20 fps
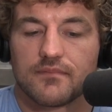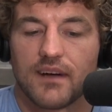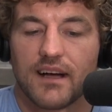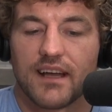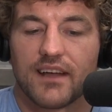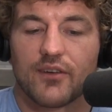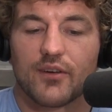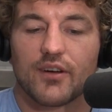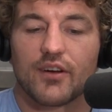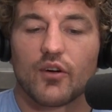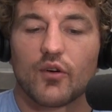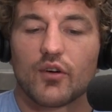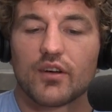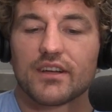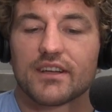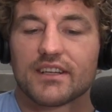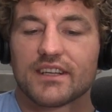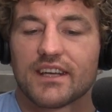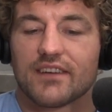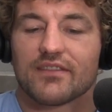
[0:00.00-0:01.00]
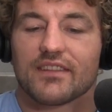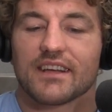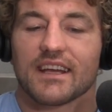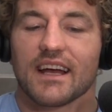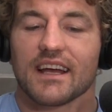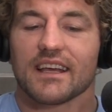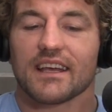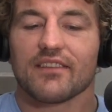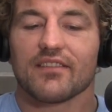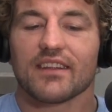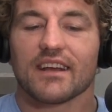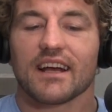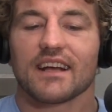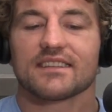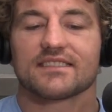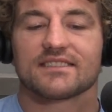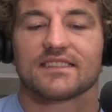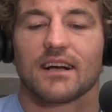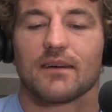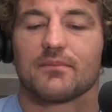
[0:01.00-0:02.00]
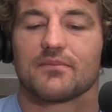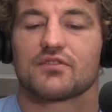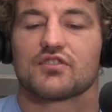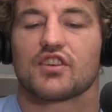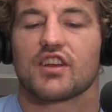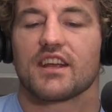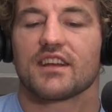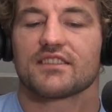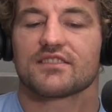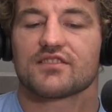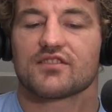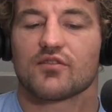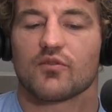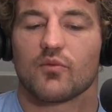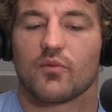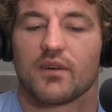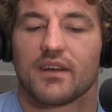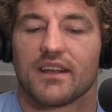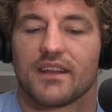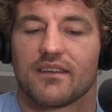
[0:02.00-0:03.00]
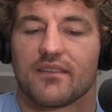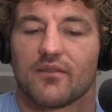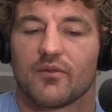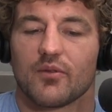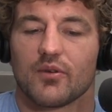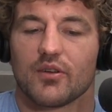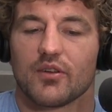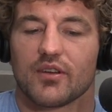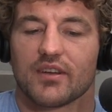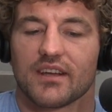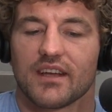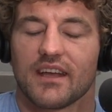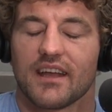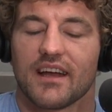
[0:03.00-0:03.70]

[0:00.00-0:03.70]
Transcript: I, I mean, agree. or give the guy give the guy some chance to win. Will you?